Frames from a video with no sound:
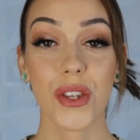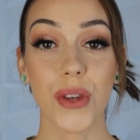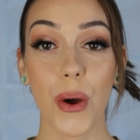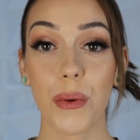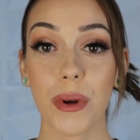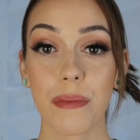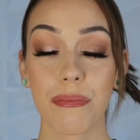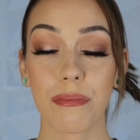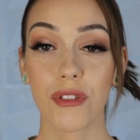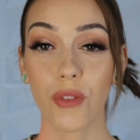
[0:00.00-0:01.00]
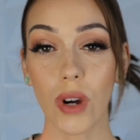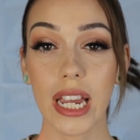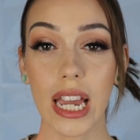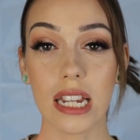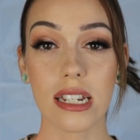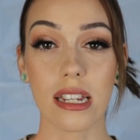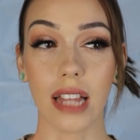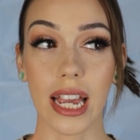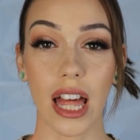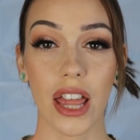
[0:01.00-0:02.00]
So before I get into
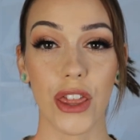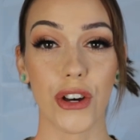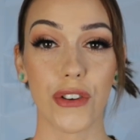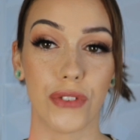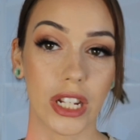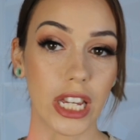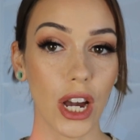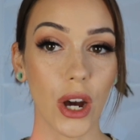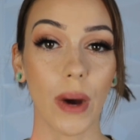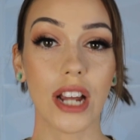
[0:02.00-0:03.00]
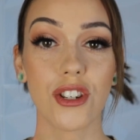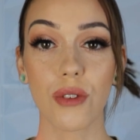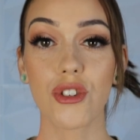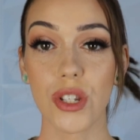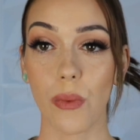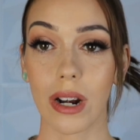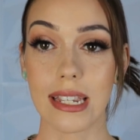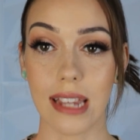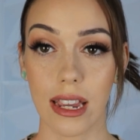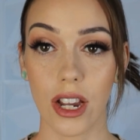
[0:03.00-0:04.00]
like the video, I do just want
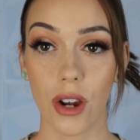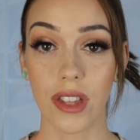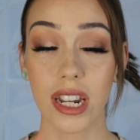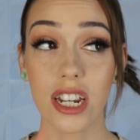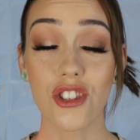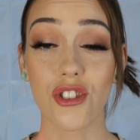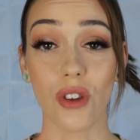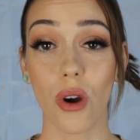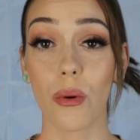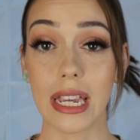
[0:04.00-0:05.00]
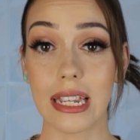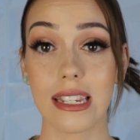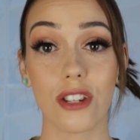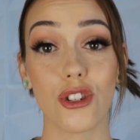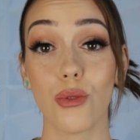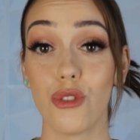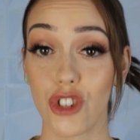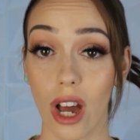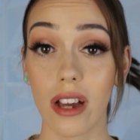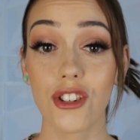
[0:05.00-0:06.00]
to say here that it is so easy to
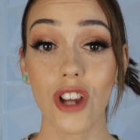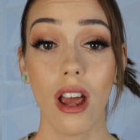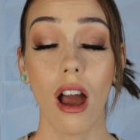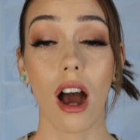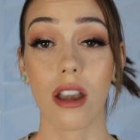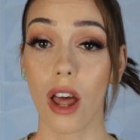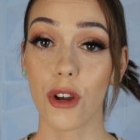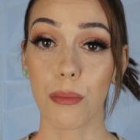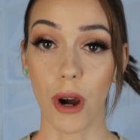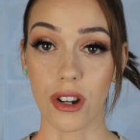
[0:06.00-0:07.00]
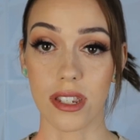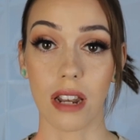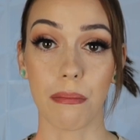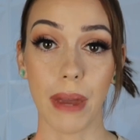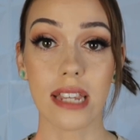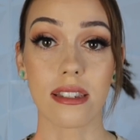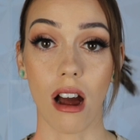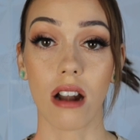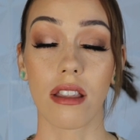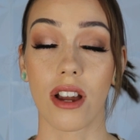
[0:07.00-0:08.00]
judge another person based
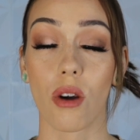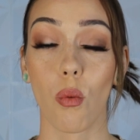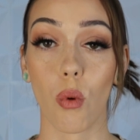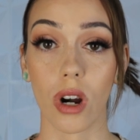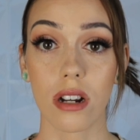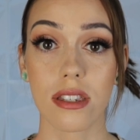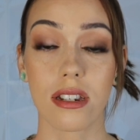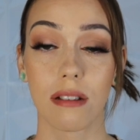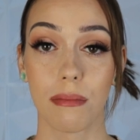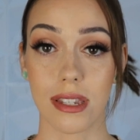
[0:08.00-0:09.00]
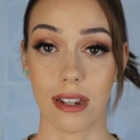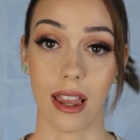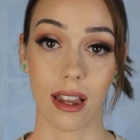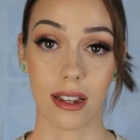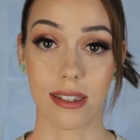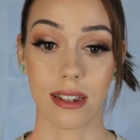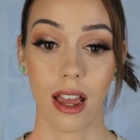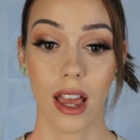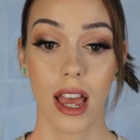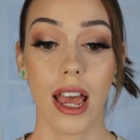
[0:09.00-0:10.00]
on their worst mistakes.
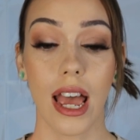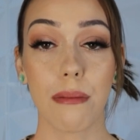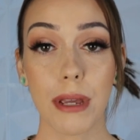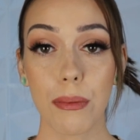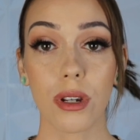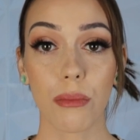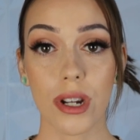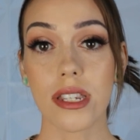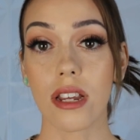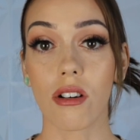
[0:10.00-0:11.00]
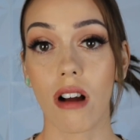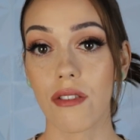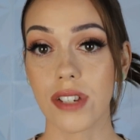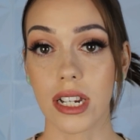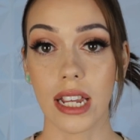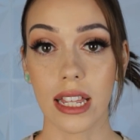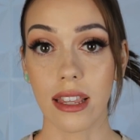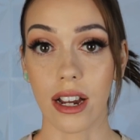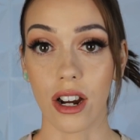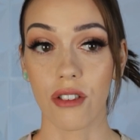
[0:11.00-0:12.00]
And people in prison are often
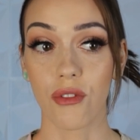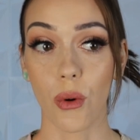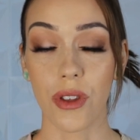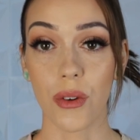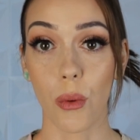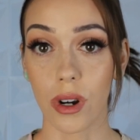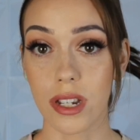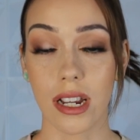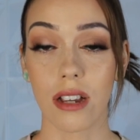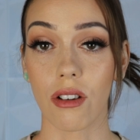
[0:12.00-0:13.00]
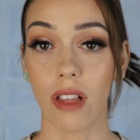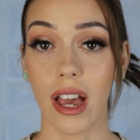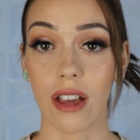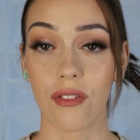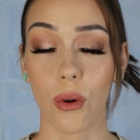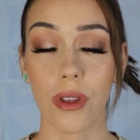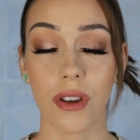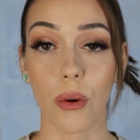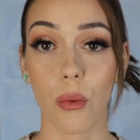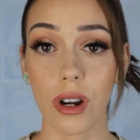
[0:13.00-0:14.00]
in there for the worst day of their life or
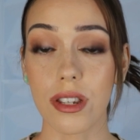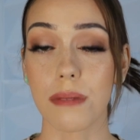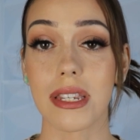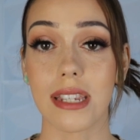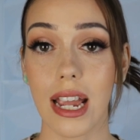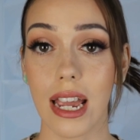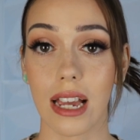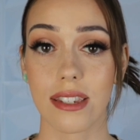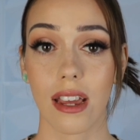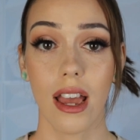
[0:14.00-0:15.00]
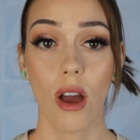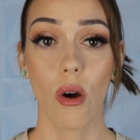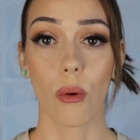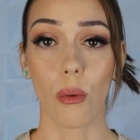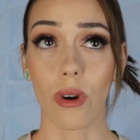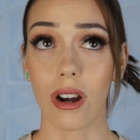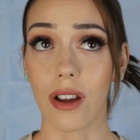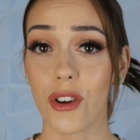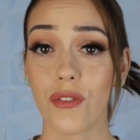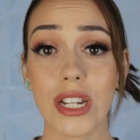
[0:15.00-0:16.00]
their worst mistakes,
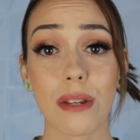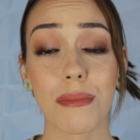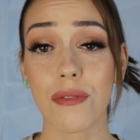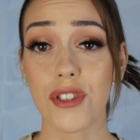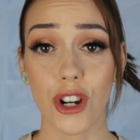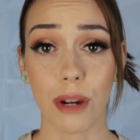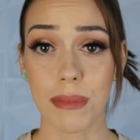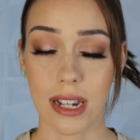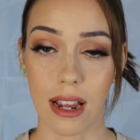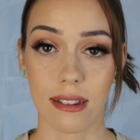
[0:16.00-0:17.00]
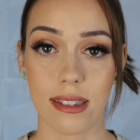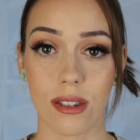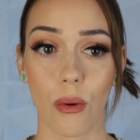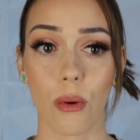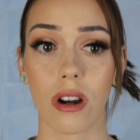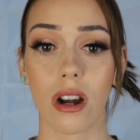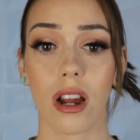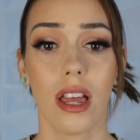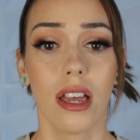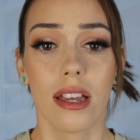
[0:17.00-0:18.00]
or they're victims of circumstance,
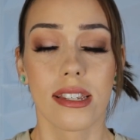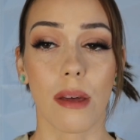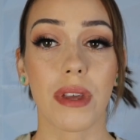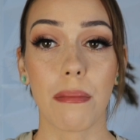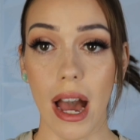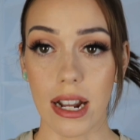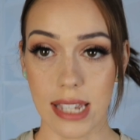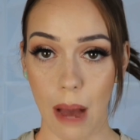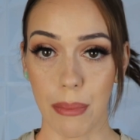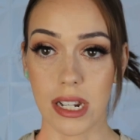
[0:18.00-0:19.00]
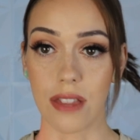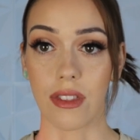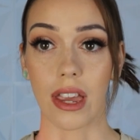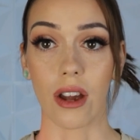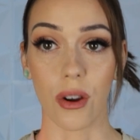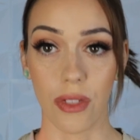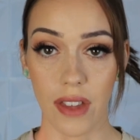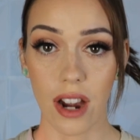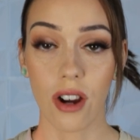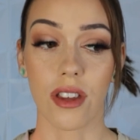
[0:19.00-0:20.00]
or something bad has happened and they are
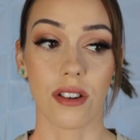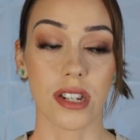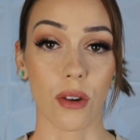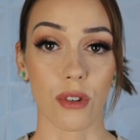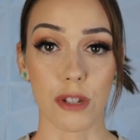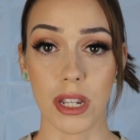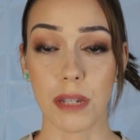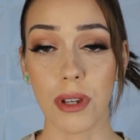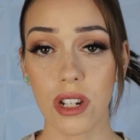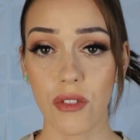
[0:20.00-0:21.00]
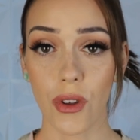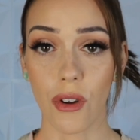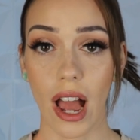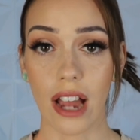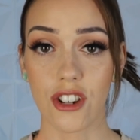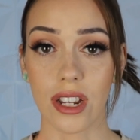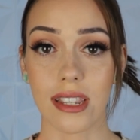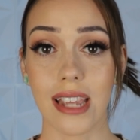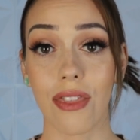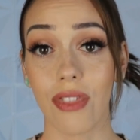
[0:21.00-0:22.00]
there, they're taking responsibility for their
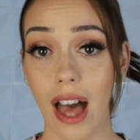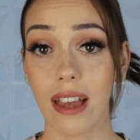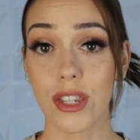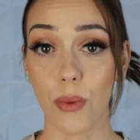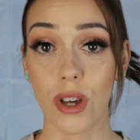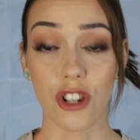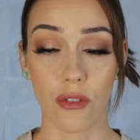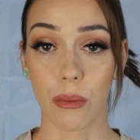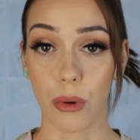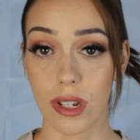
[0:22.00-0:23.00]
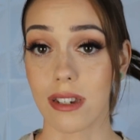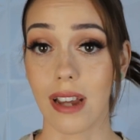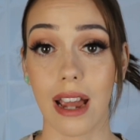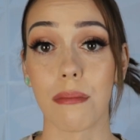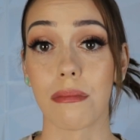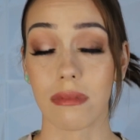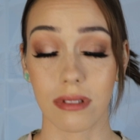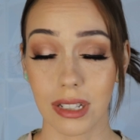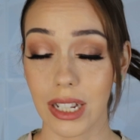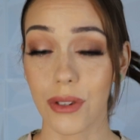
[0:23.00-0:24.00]
actions, and that is what serving prison time
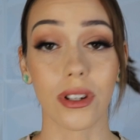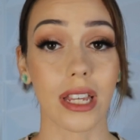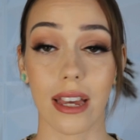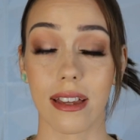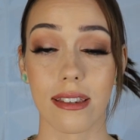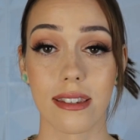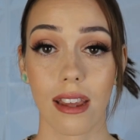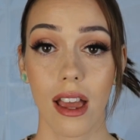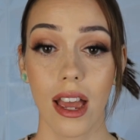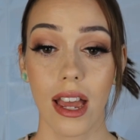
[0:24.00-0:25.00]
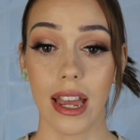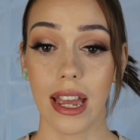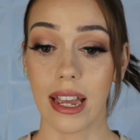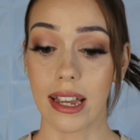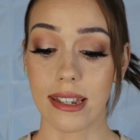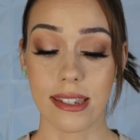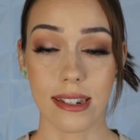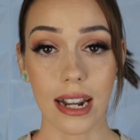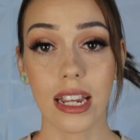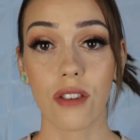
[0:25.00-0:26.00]
literally is. It is
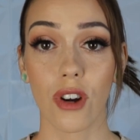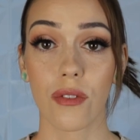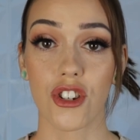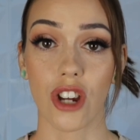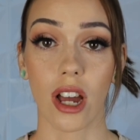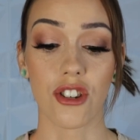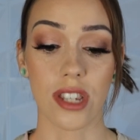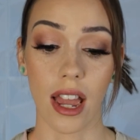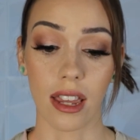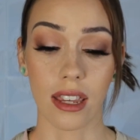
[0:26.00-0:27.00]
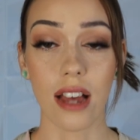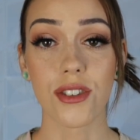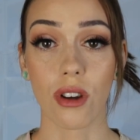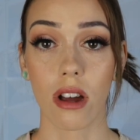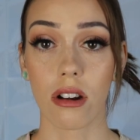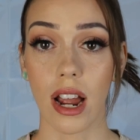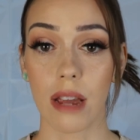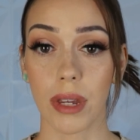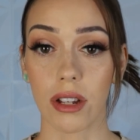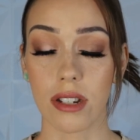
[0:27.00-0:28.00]
standing in front of a judge saying, "Yes, Your Honor, I
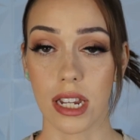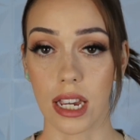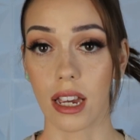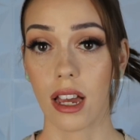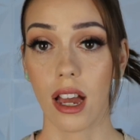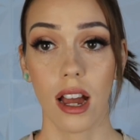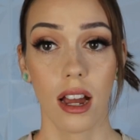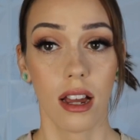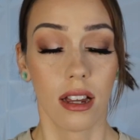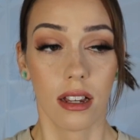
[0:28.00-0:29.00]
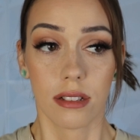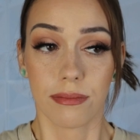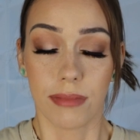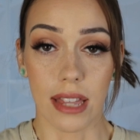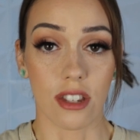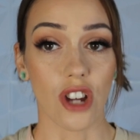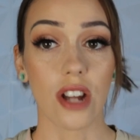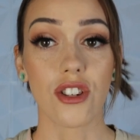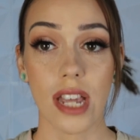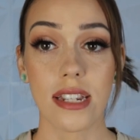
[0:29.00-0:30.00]
am guilty." And the
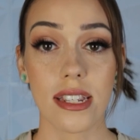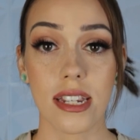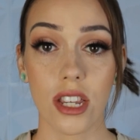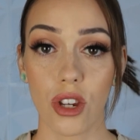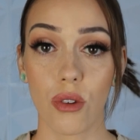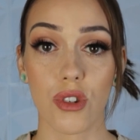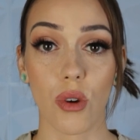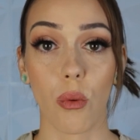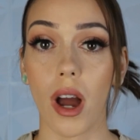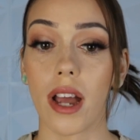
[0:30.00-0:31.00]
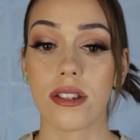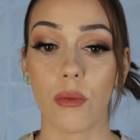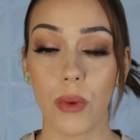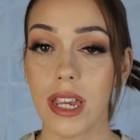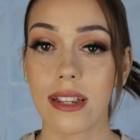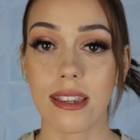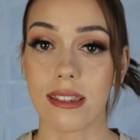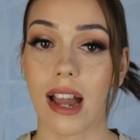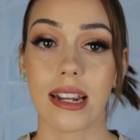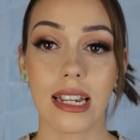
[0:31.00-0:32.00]
judge sentencing you to what we in
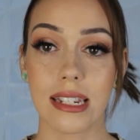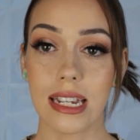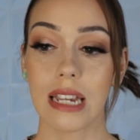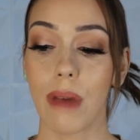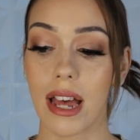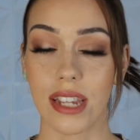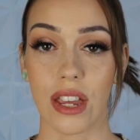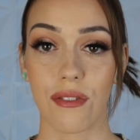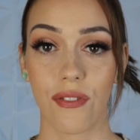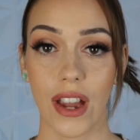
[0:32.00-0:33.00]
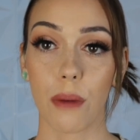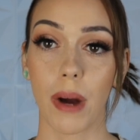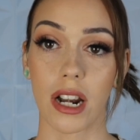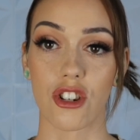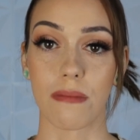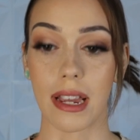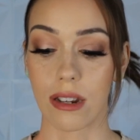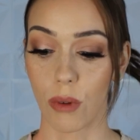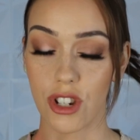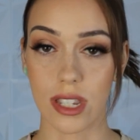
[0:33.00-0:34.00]
society deem as a fair
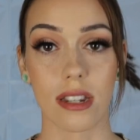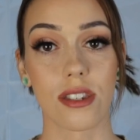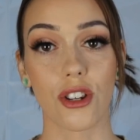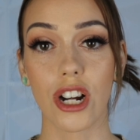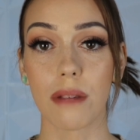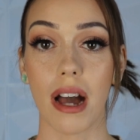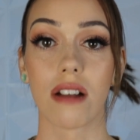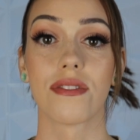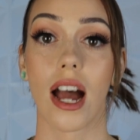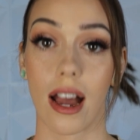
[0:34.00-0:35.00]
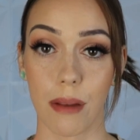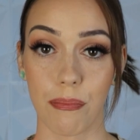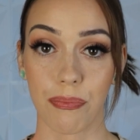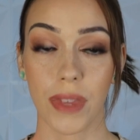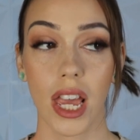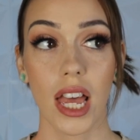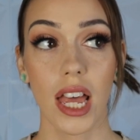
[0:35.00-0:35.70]
punishment, which is a certain amount of time.